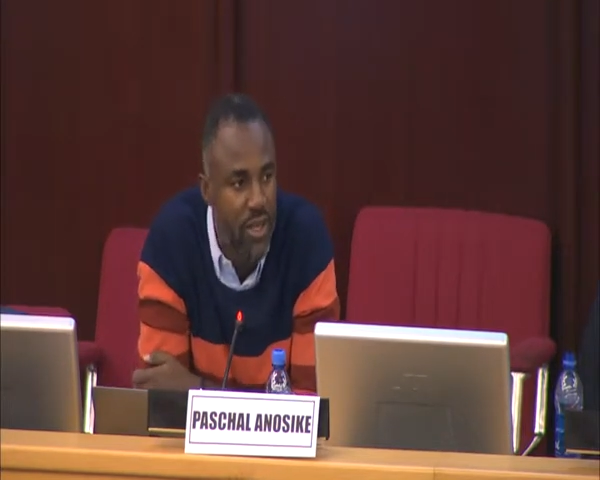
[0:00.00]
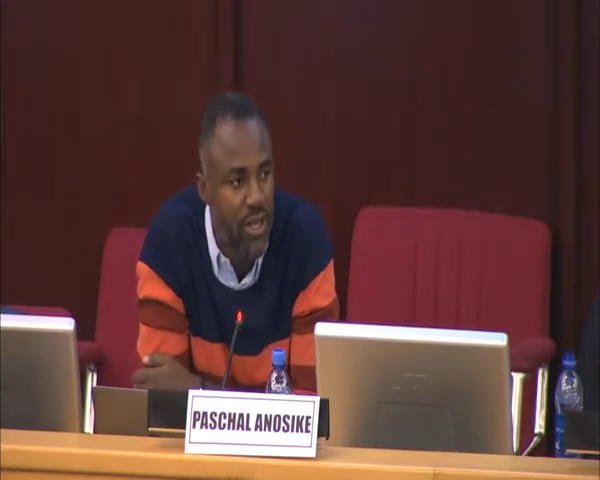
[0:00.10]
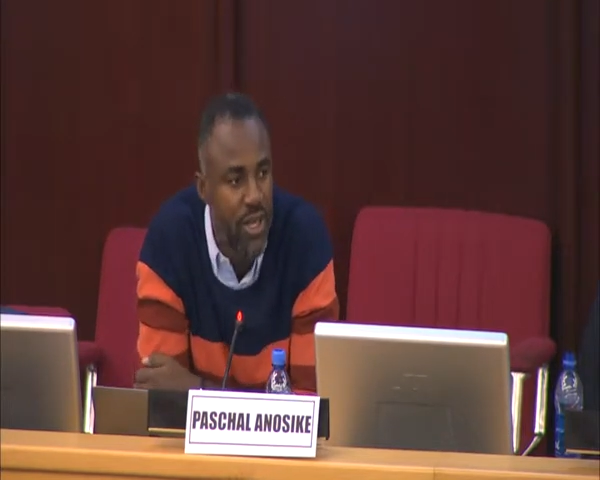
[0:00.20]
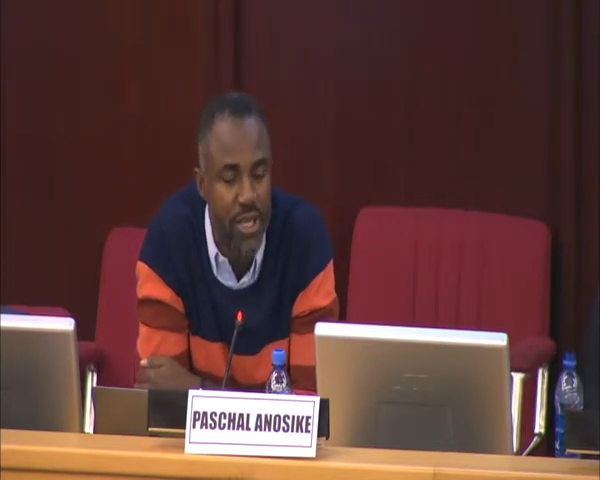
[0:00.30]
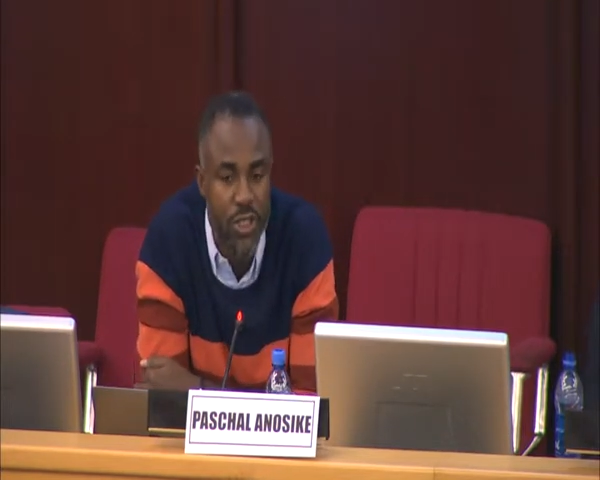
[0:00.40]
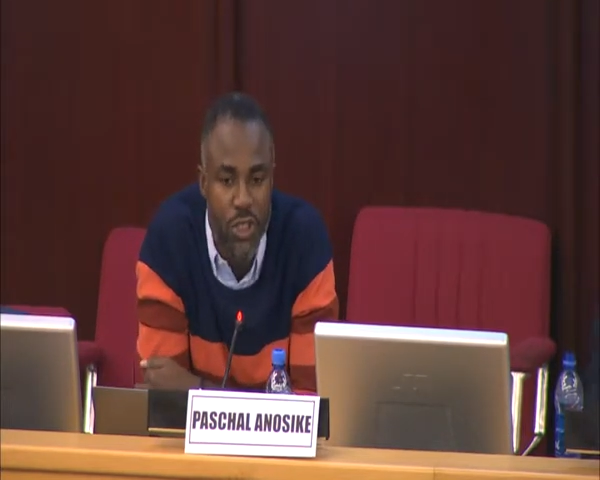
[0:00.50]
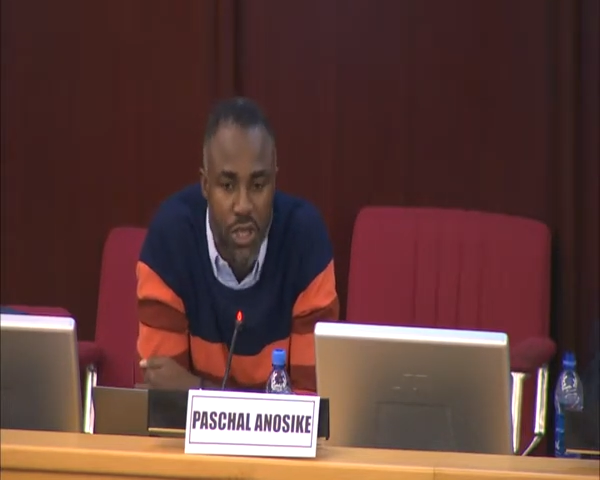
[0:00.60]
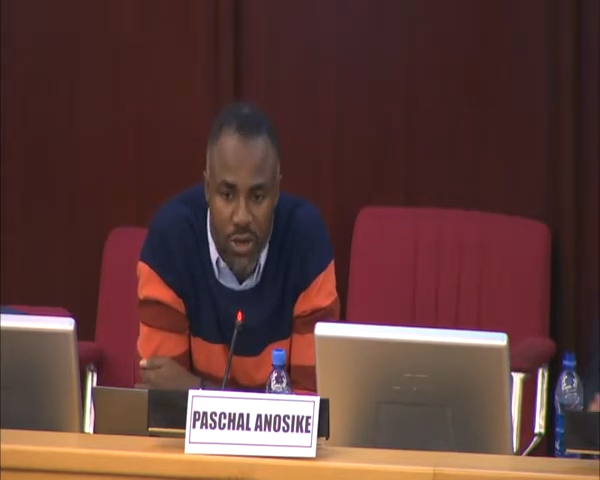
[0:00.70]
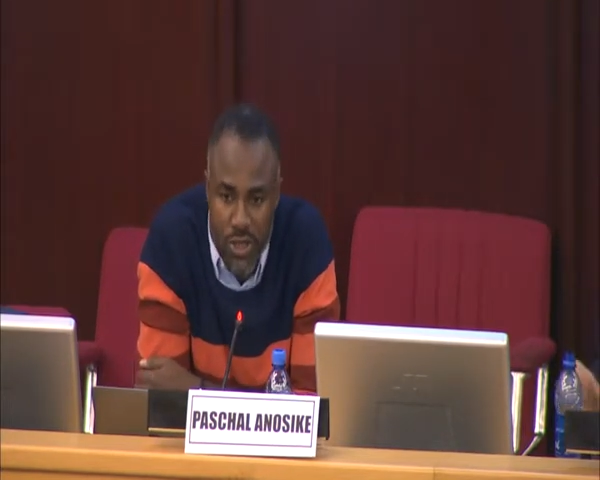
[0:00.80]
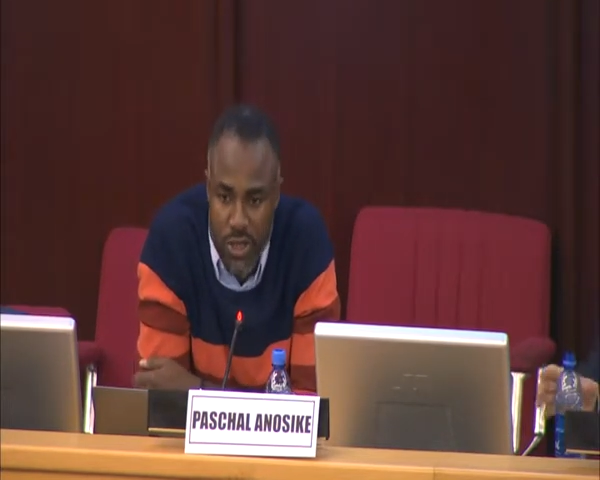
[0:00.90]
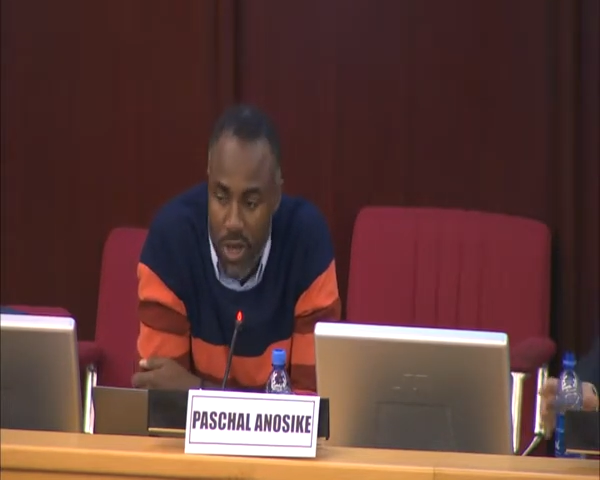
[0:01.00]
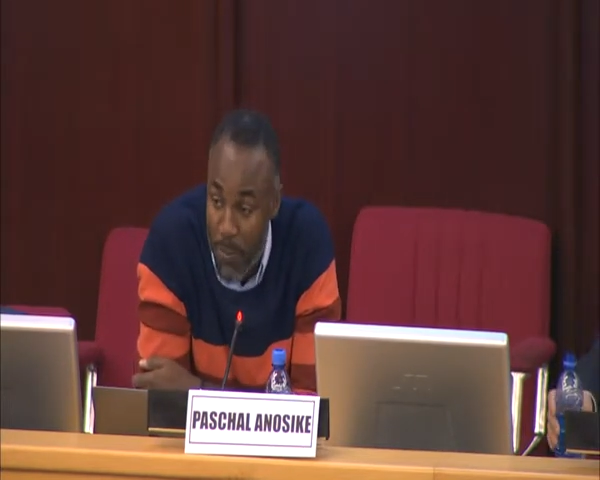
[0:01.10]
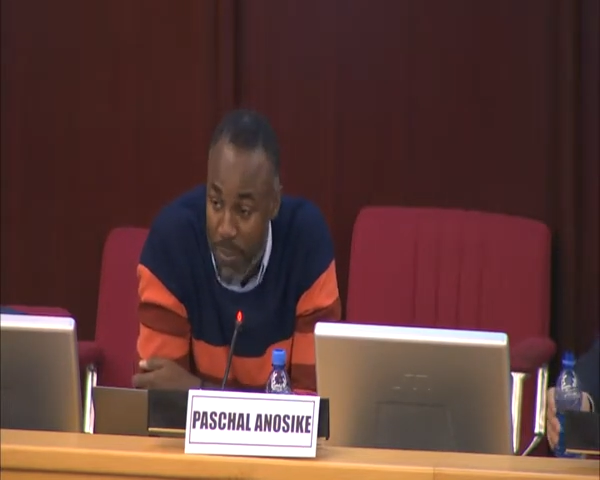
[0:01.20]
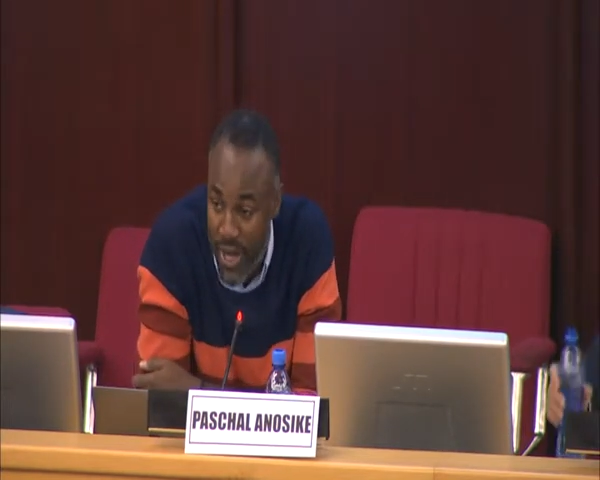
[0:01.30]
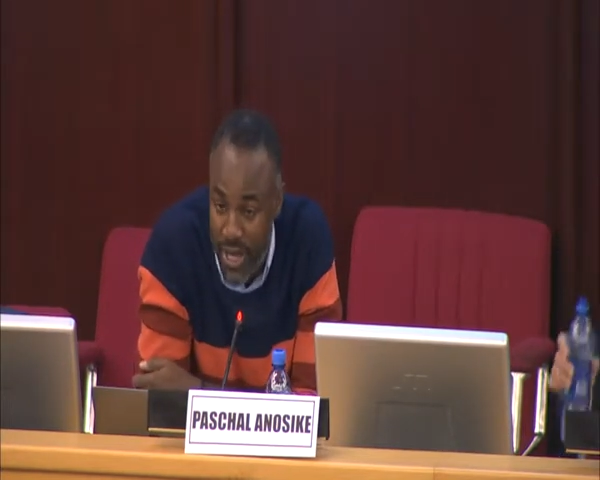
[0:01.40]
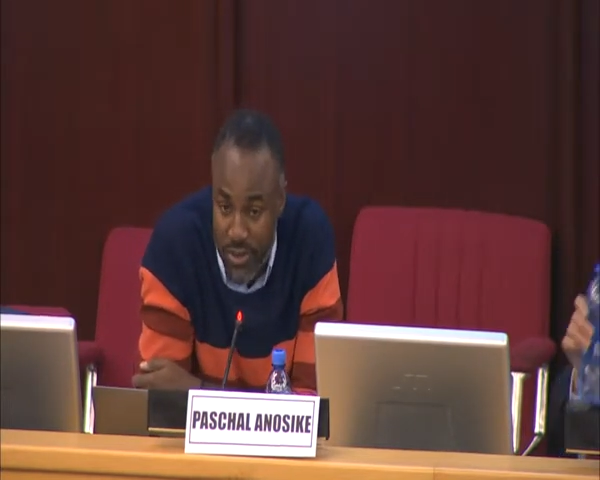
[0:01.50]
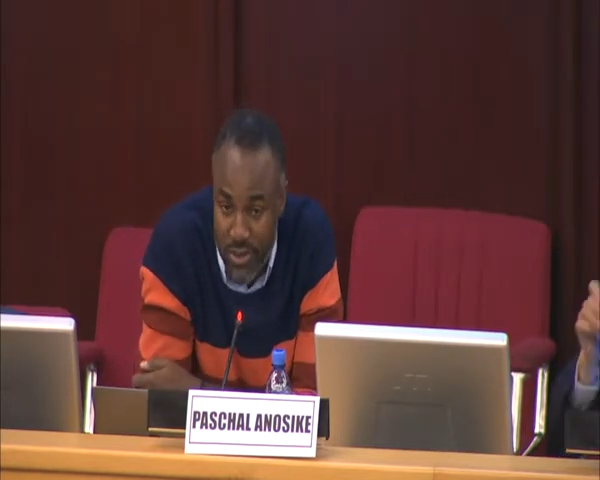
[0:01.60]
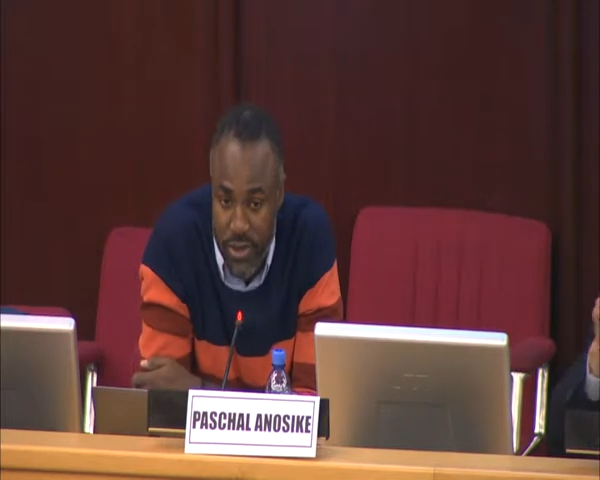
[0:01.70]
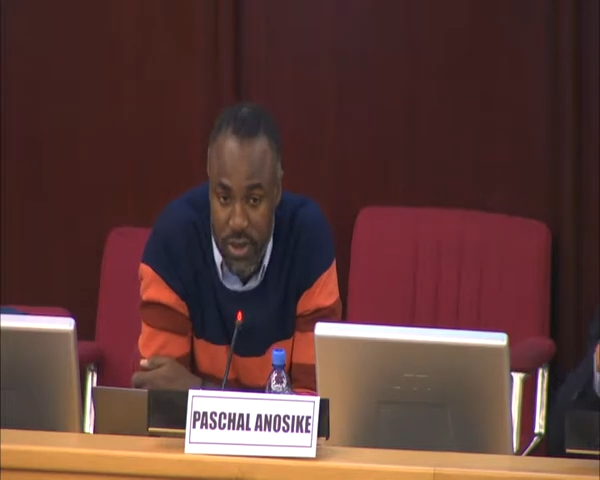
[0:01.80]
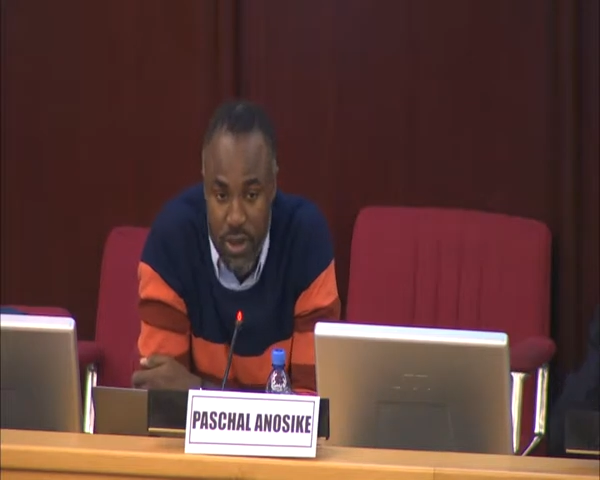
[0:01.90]
either insurance
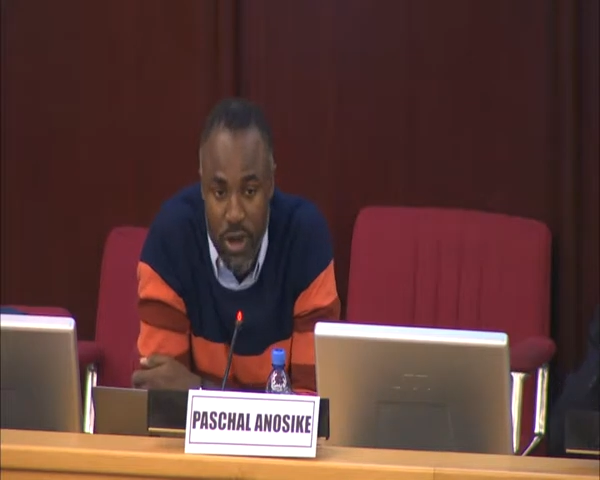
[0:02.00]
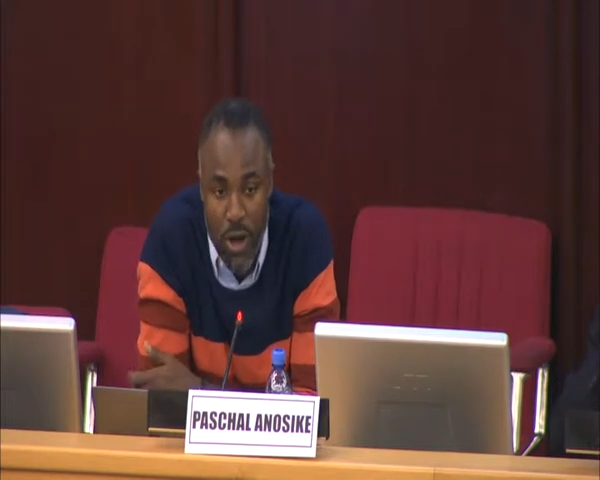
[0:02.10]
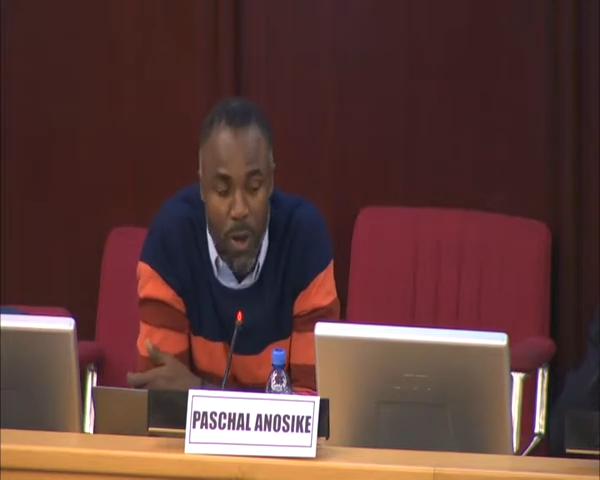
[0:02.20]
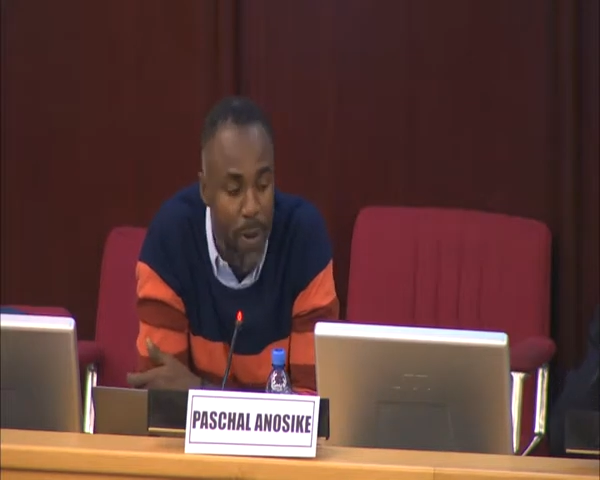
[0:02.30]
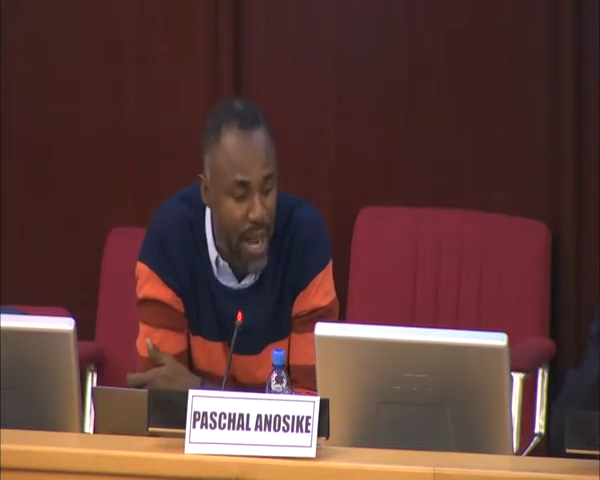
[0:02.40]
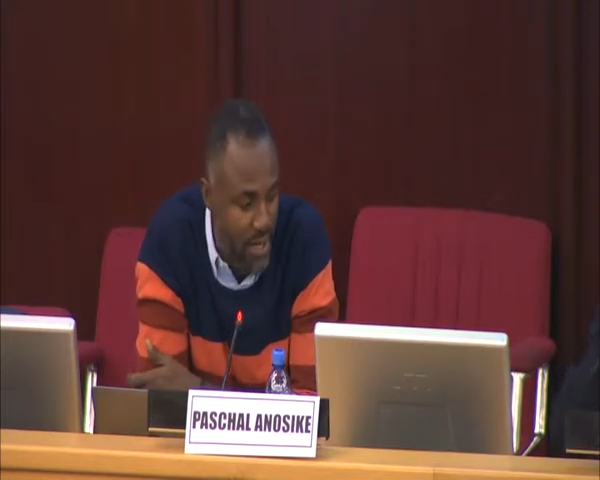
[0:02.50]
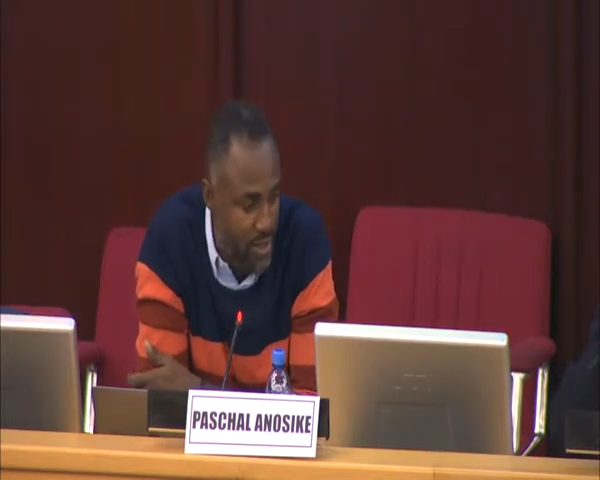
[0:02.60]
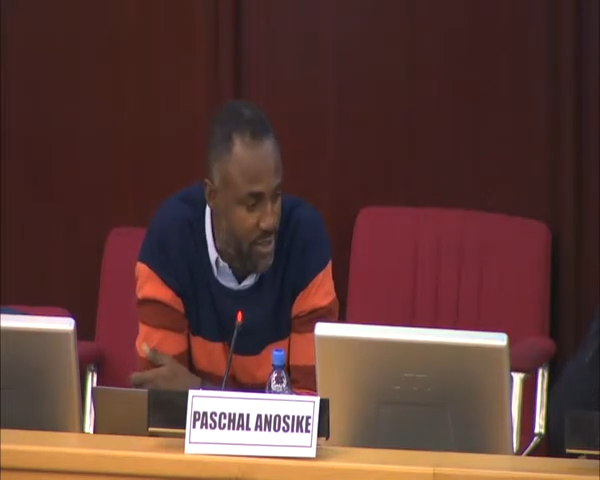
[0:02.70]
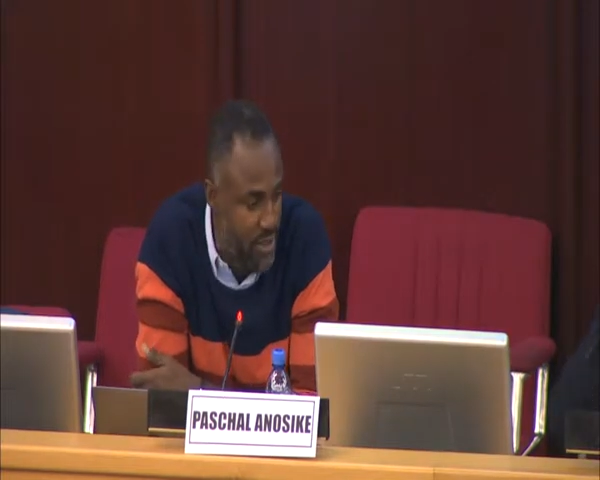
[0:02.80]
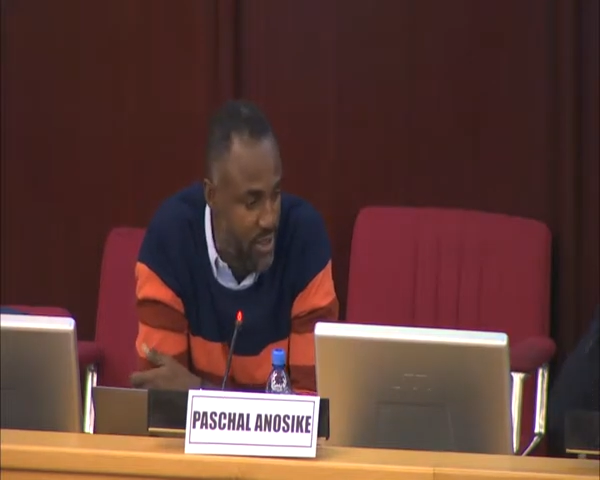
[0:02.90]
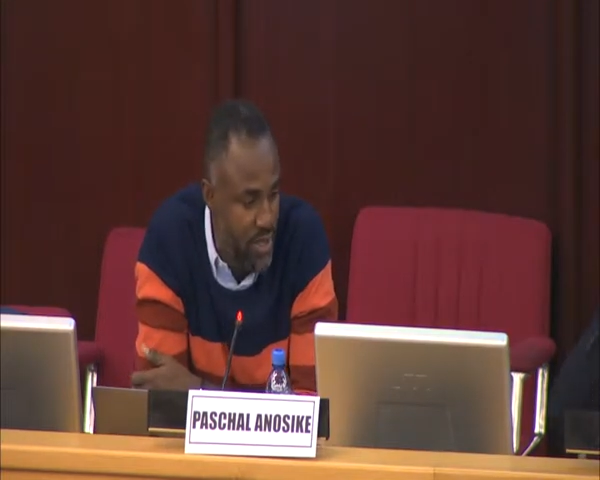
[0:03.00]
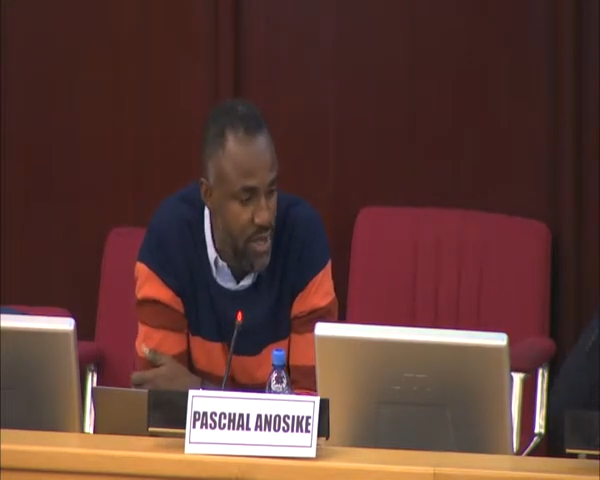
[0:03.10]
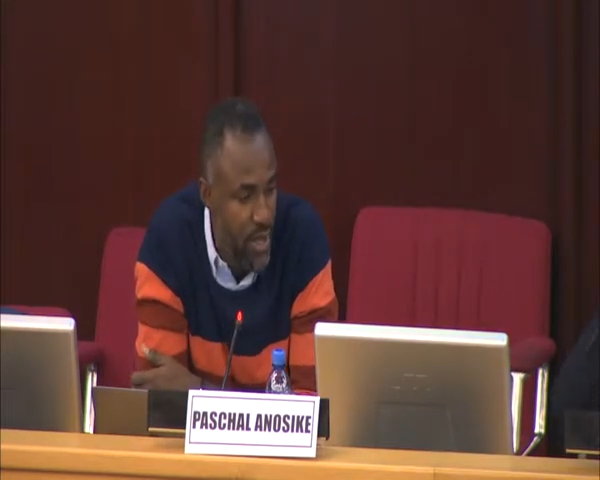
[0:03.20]
companies or banks?